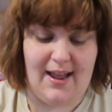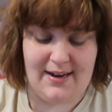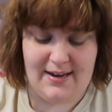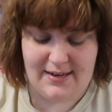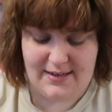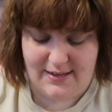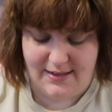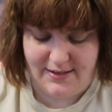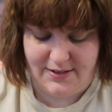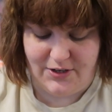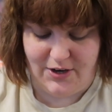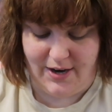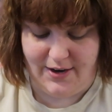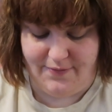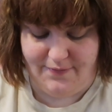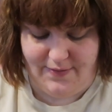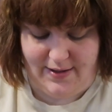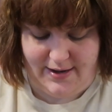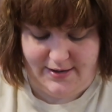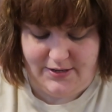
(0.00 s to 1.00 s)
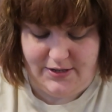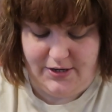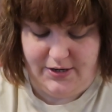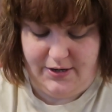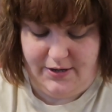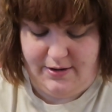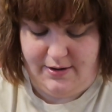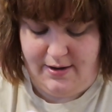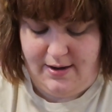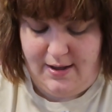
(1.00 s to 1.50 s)
I need to try to find
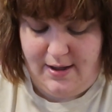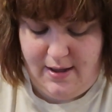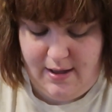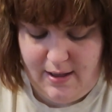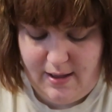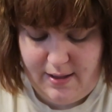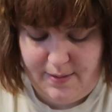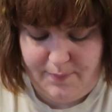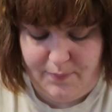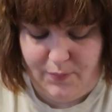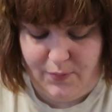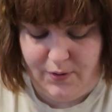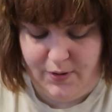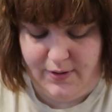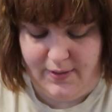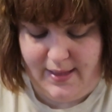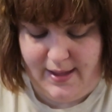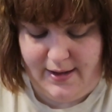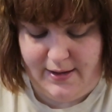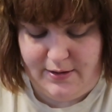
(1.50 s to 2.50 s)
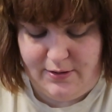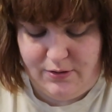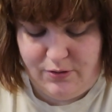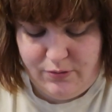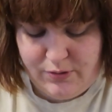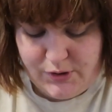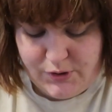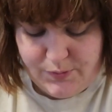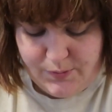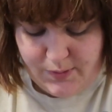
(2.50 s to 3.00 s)
her a more like
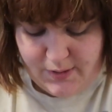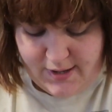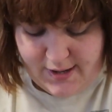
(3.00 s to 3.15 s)
neutral